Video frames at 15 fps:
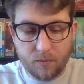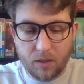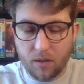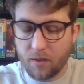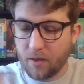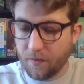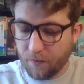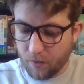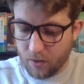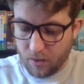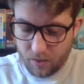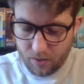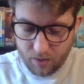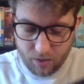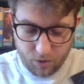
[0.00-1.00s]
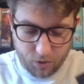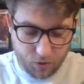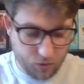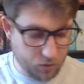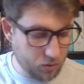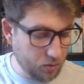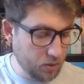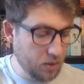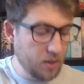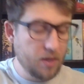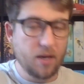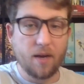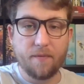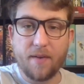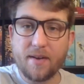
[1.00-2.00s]
different additional
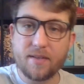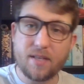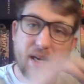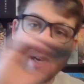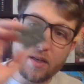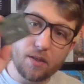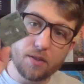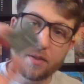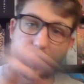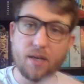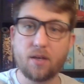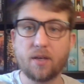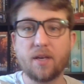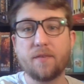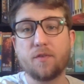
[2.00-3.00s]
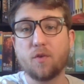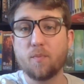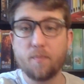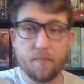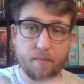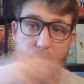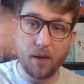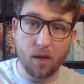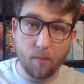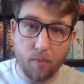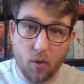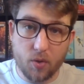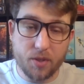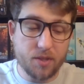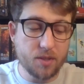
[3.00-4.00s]
event tiles that'll give you bigger
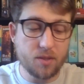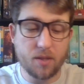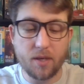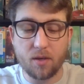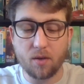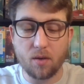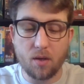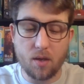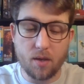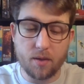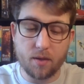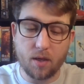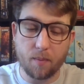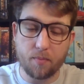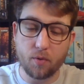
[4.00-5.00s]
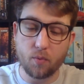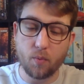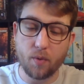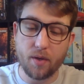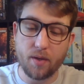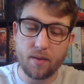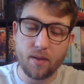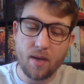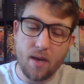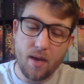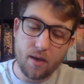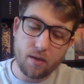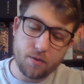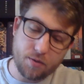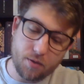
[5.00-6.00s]
bonuses later on, coupled with
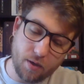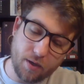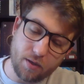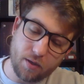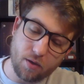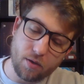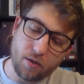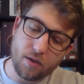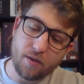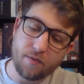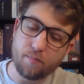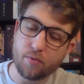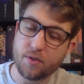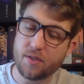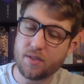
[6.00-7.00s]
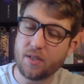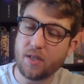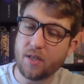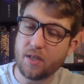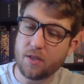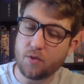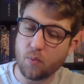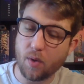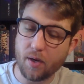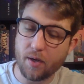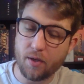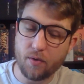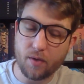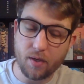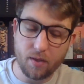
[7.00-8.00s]
starting to earn enough prestige where
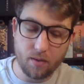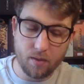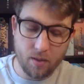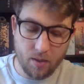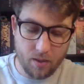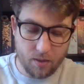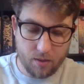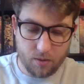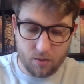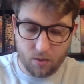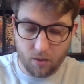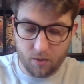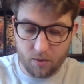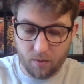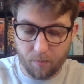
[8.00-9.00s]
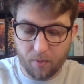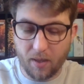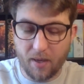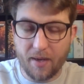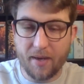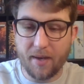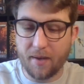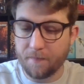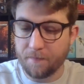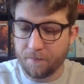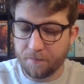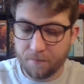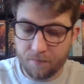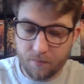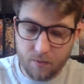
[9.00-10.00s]
you can start to play
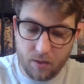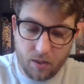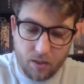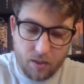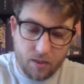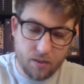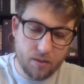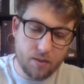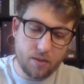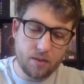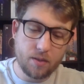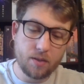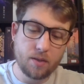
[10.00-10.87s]
these